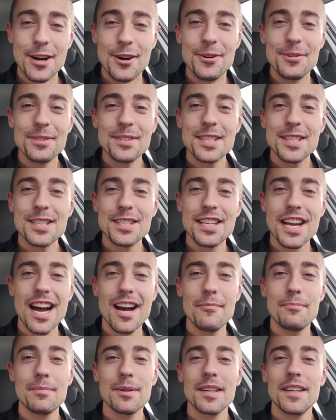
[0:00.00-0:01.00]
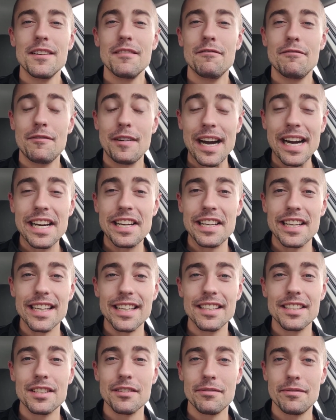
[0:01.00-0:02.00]
Don't stop
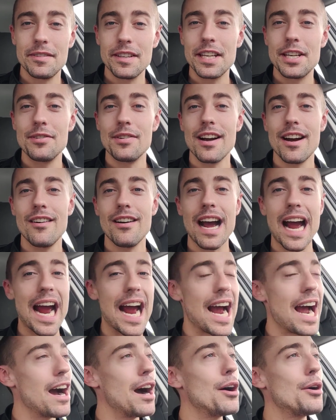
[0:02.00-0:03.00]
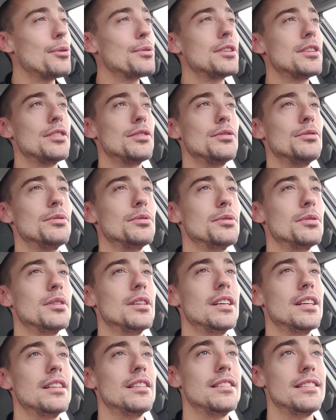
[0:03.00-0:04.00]
fighting to figure out how
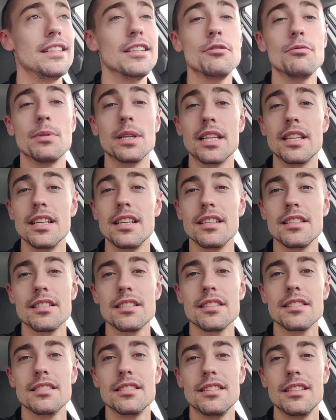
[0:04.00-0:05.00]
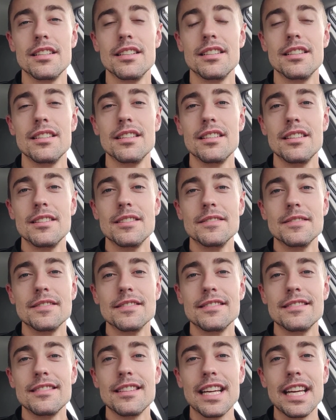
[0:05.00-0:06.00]
to deal with this.
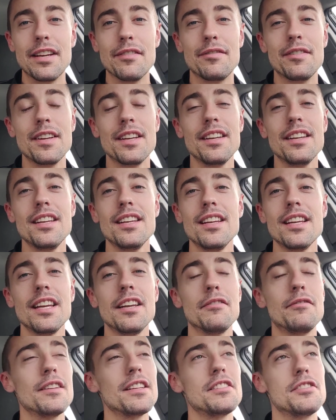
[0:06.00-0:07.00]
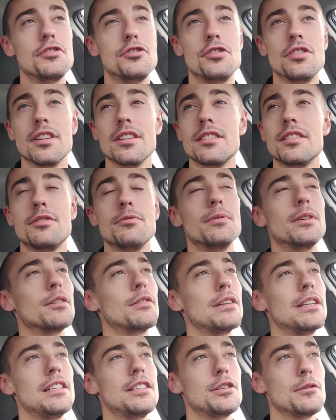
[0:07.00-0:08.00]
Even if it's just to
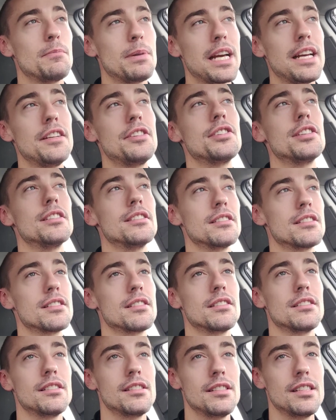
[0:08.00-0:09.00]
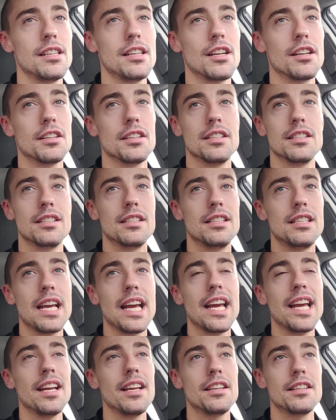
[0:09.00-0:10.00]
increase your patience on a
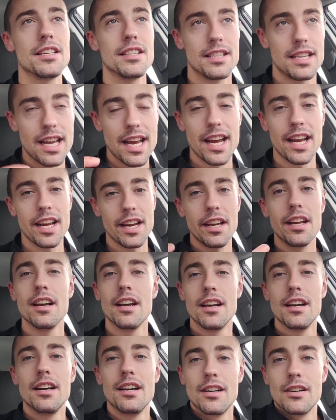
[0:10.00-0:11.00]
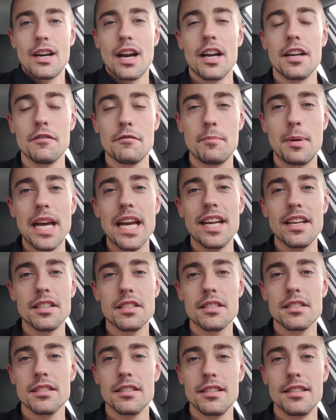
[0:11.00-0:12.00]
day to day kind of
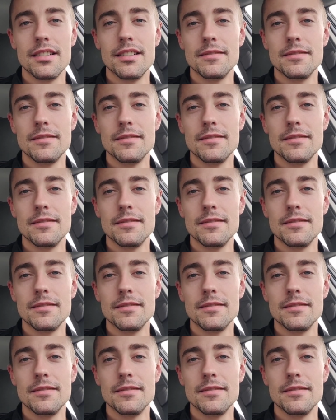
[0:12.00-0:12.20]
pace